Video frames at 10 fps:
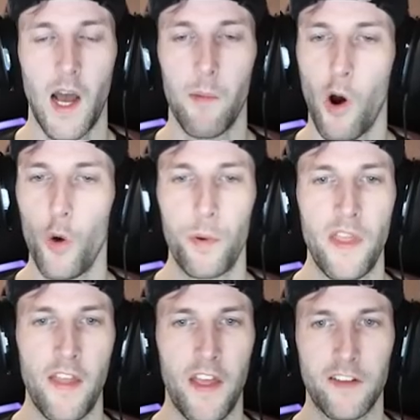I'm hoping
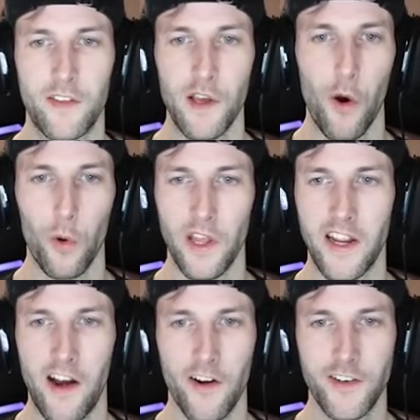that that's the only
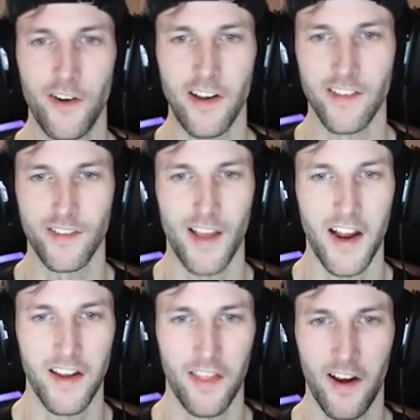character
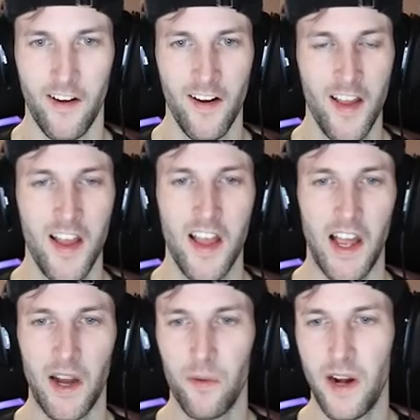inside of there.
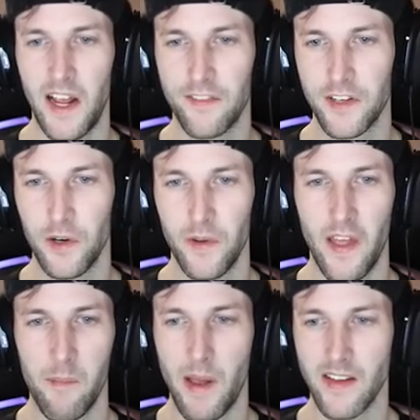I don't want to have to go in
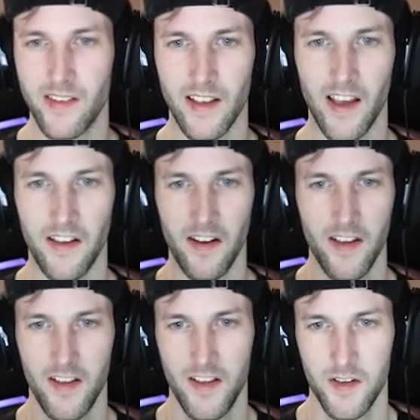that maze again.
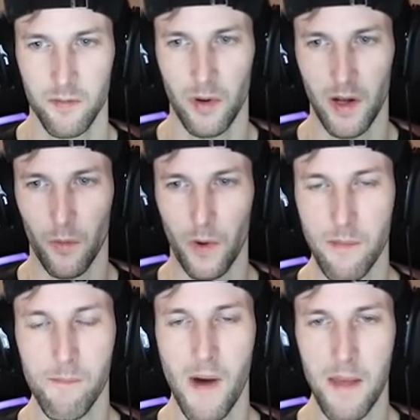But we
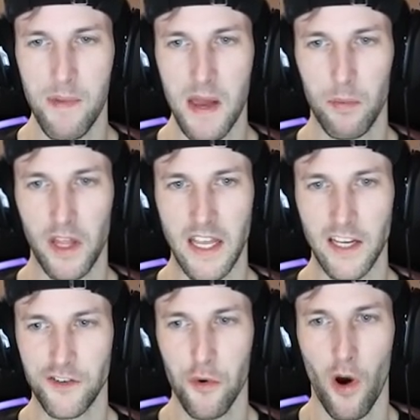might be able to
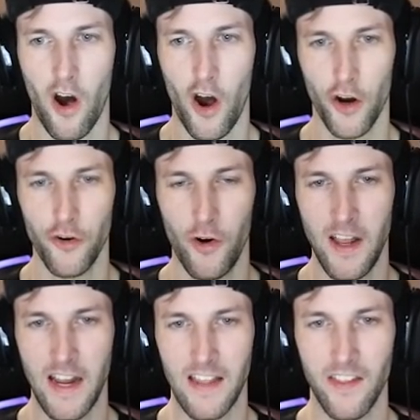get to
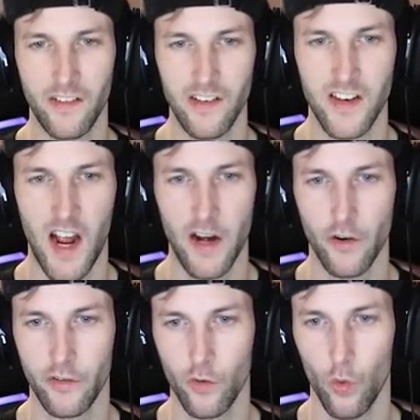100 in this entire
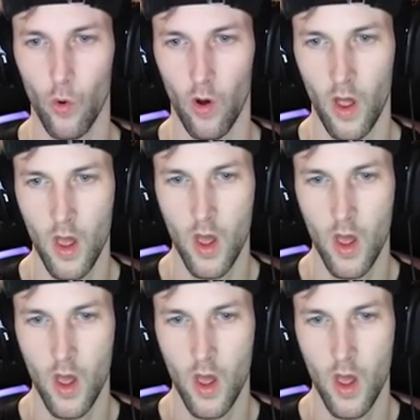school.